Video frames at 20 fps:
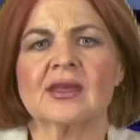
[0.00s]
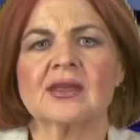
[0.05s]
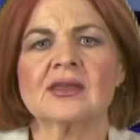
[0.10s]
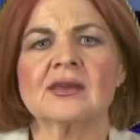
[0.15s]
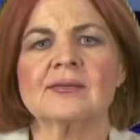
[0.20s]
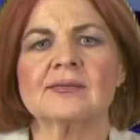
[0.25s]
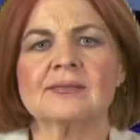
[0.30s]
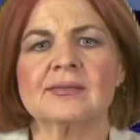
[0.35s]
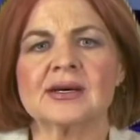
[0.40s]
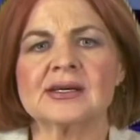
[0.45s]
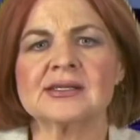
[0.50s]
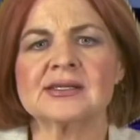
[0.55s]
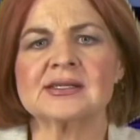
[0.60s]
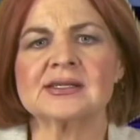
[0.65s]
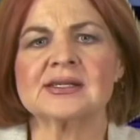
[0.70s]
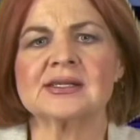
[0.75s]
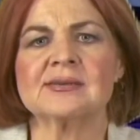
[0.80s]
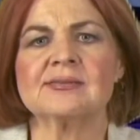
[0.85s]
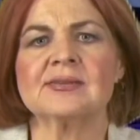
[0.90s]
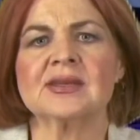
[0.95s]
You
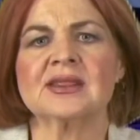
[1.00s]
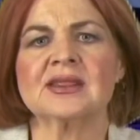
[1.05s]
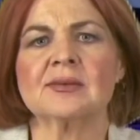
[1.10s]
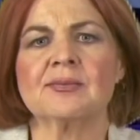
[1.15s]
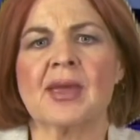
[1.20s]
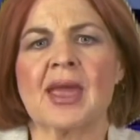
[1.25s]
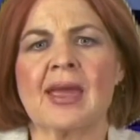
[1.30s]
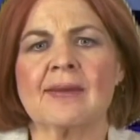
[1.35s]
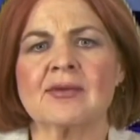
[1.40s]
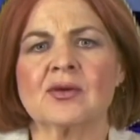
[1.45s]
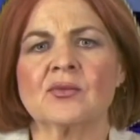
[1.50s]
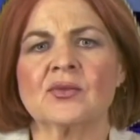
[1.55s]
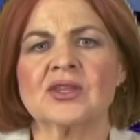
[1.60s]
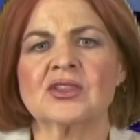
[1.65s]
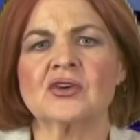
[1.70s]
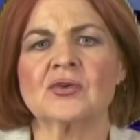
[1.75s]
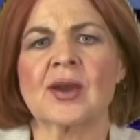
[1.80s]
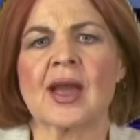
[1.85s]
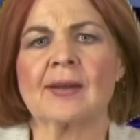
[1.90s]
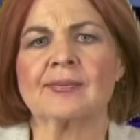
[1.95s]
must submit the payment
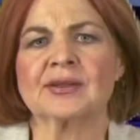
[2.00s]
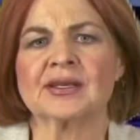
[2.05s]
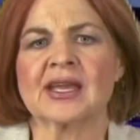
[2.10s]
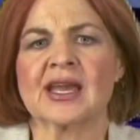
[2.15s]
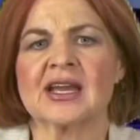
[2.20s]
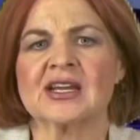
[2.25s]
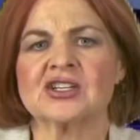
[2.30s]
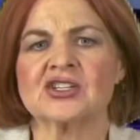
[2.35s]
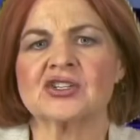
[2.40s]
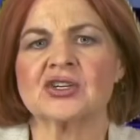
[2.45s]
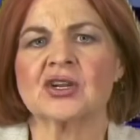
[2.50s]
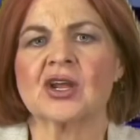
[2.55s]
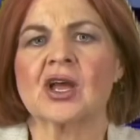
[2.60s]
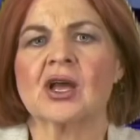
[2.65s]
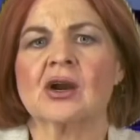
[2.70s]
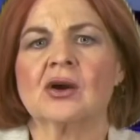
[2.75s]
with your application